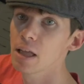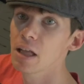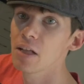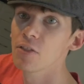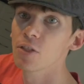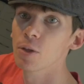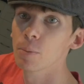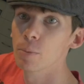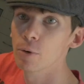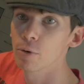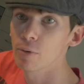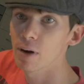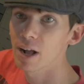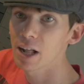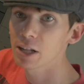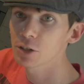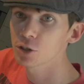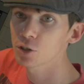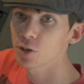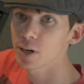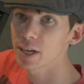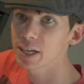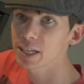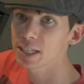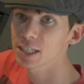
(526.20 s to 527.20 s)
The morale
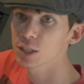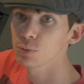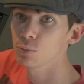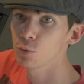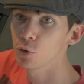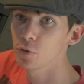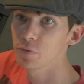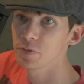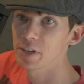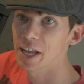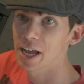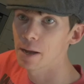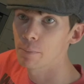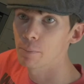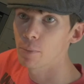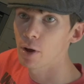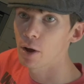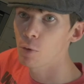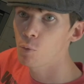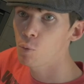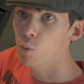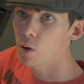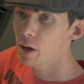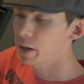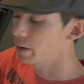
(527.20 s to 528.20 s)
track is moved down by
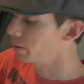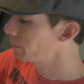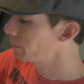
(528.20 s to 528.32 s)
1.